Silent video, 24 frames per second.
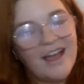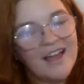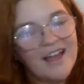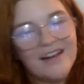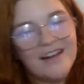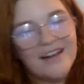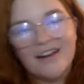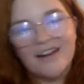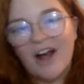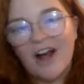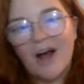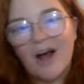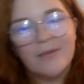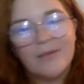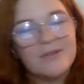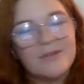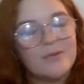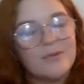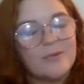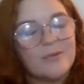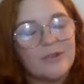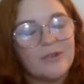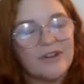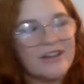in an
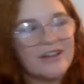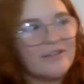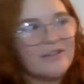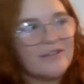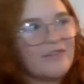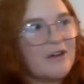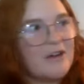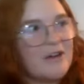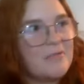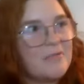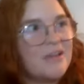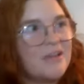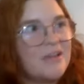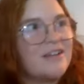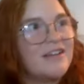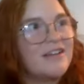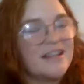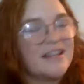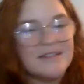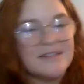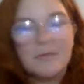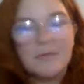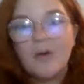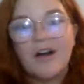optimum learning environment,
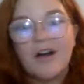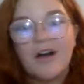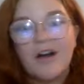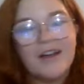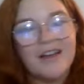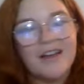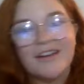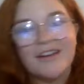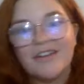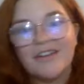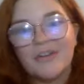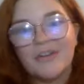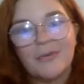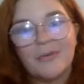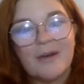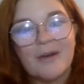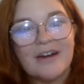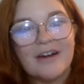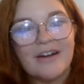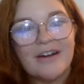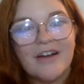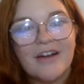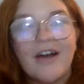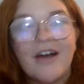kids walk in and they're
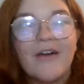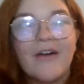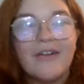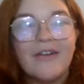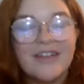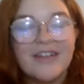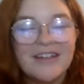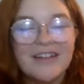ready to go.